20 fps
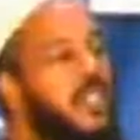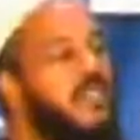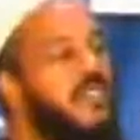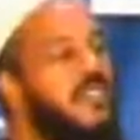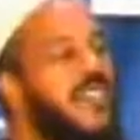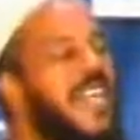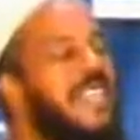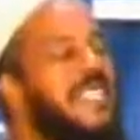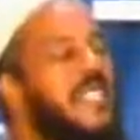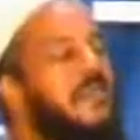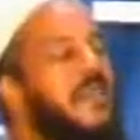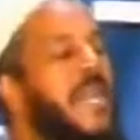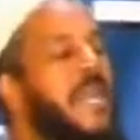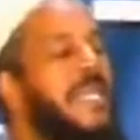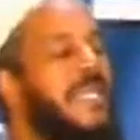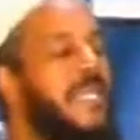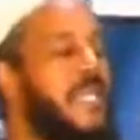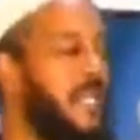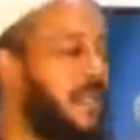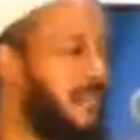is not
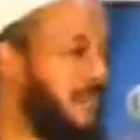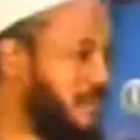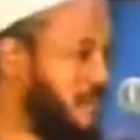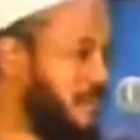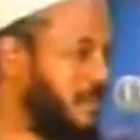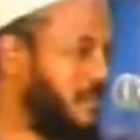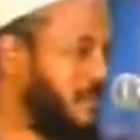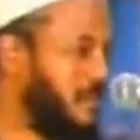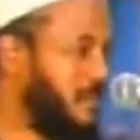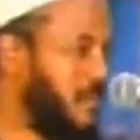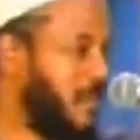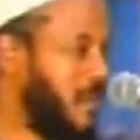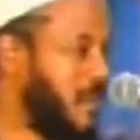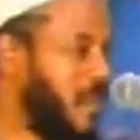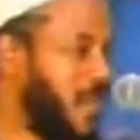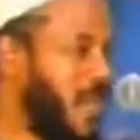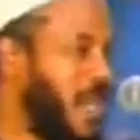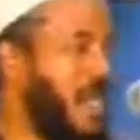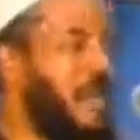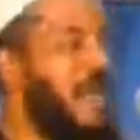abating.
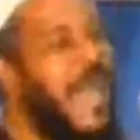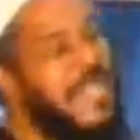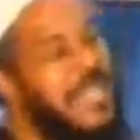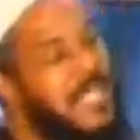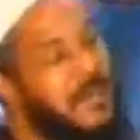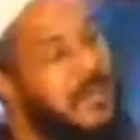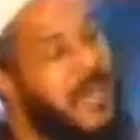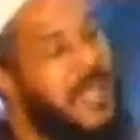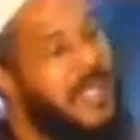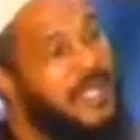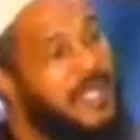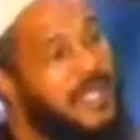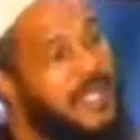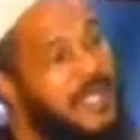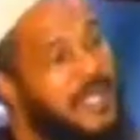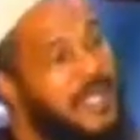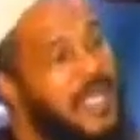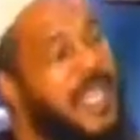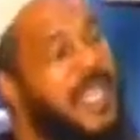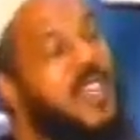
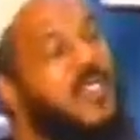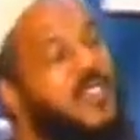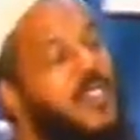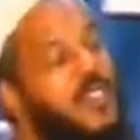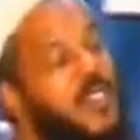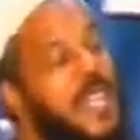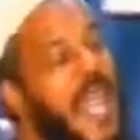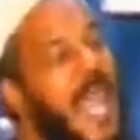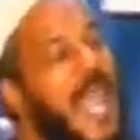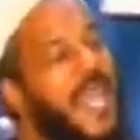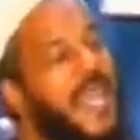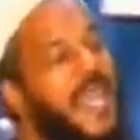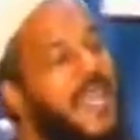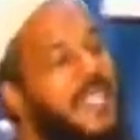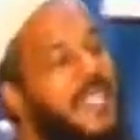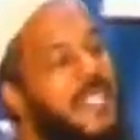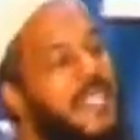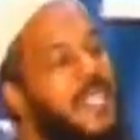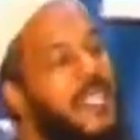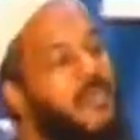Harassment in a
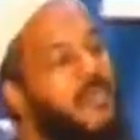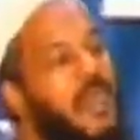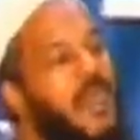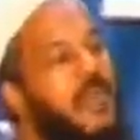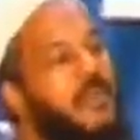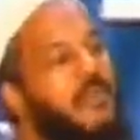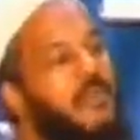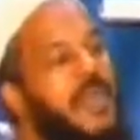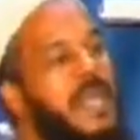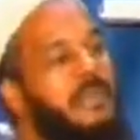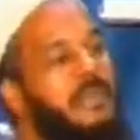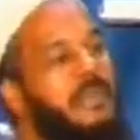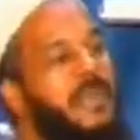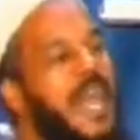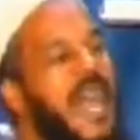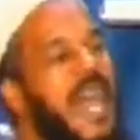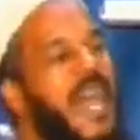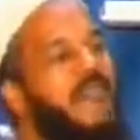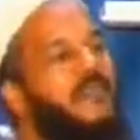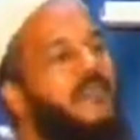society where
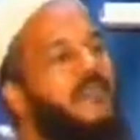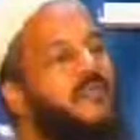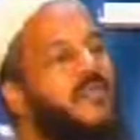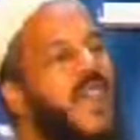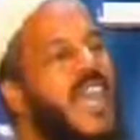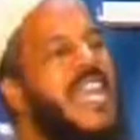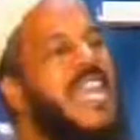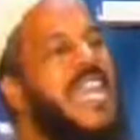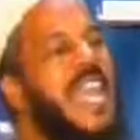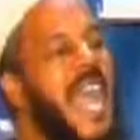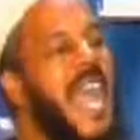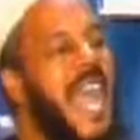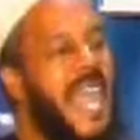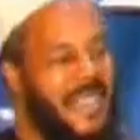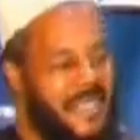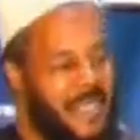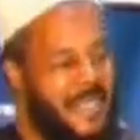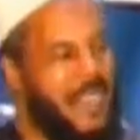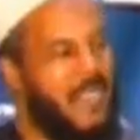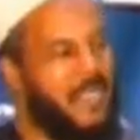people have ready
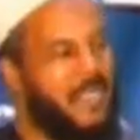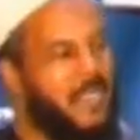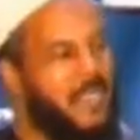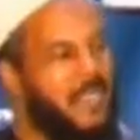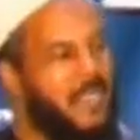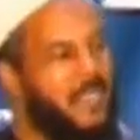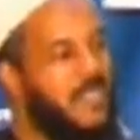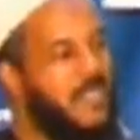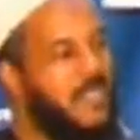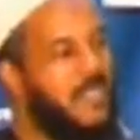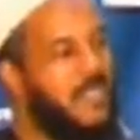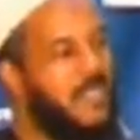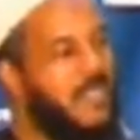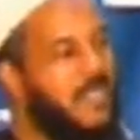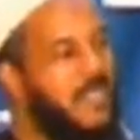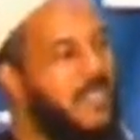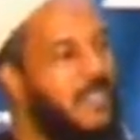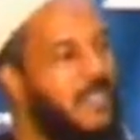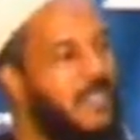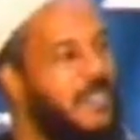access
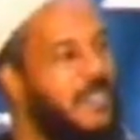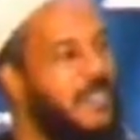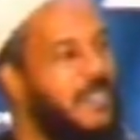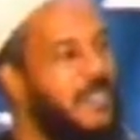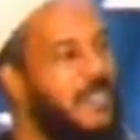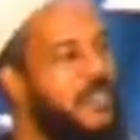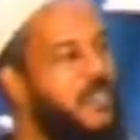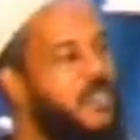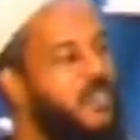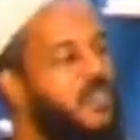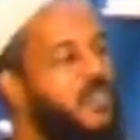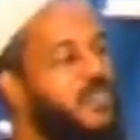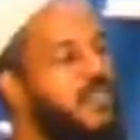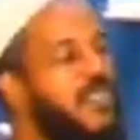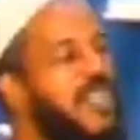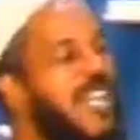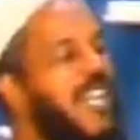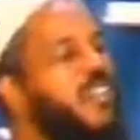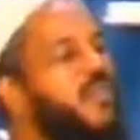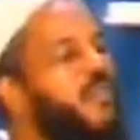to
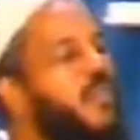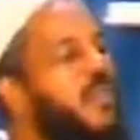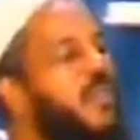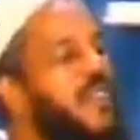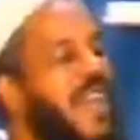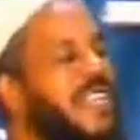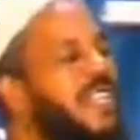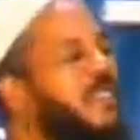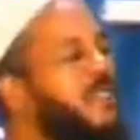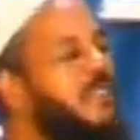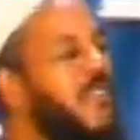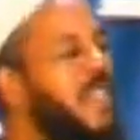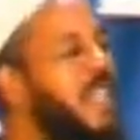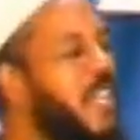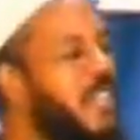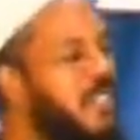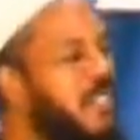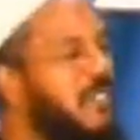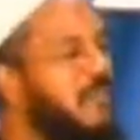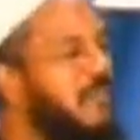sexual
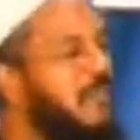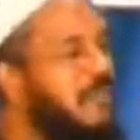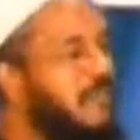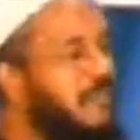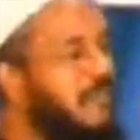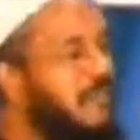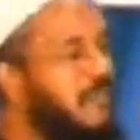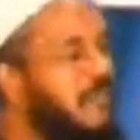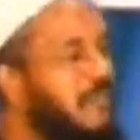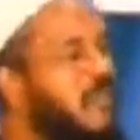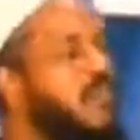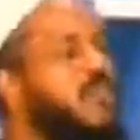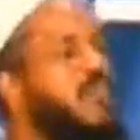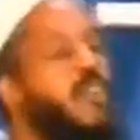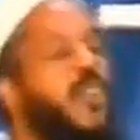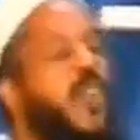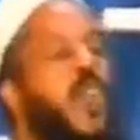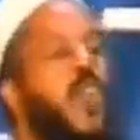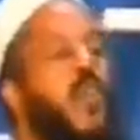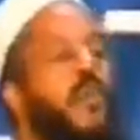gratification. There's
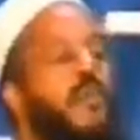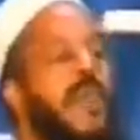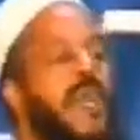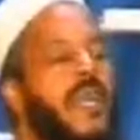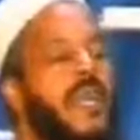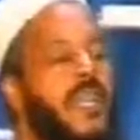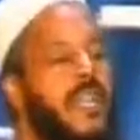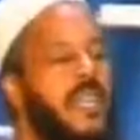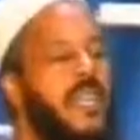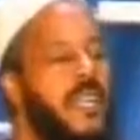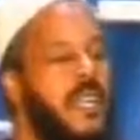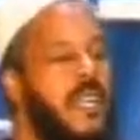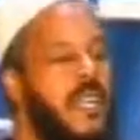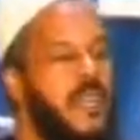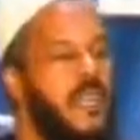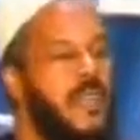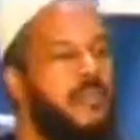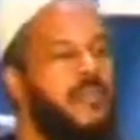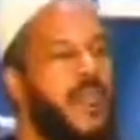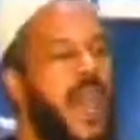so many
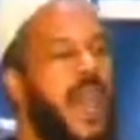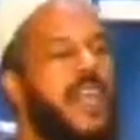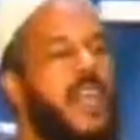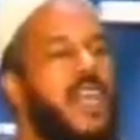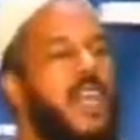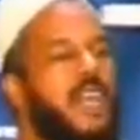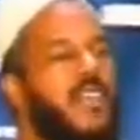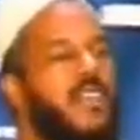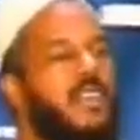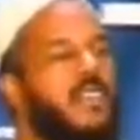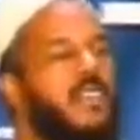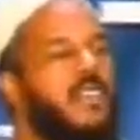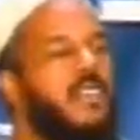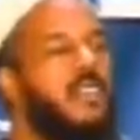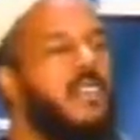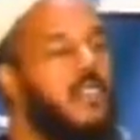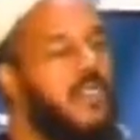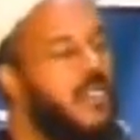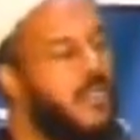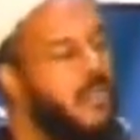
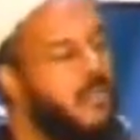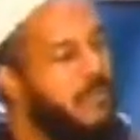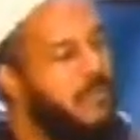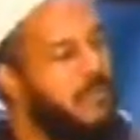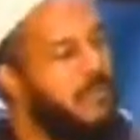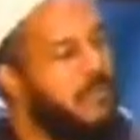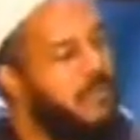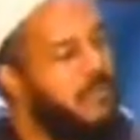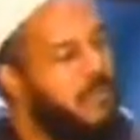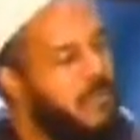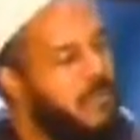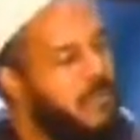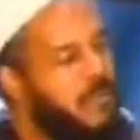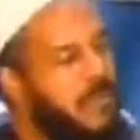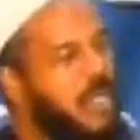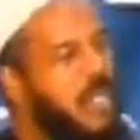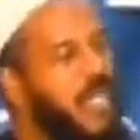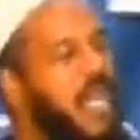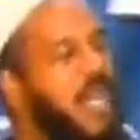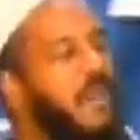products,
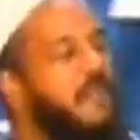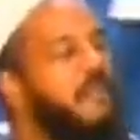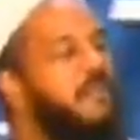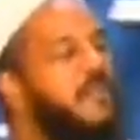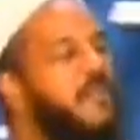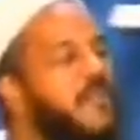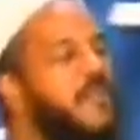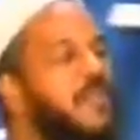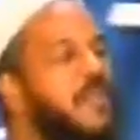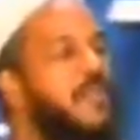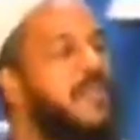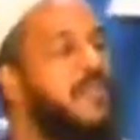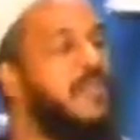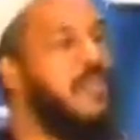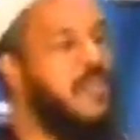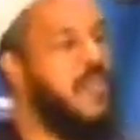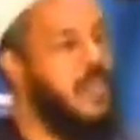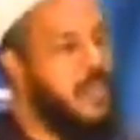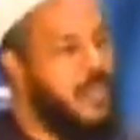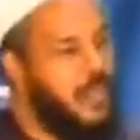clubs,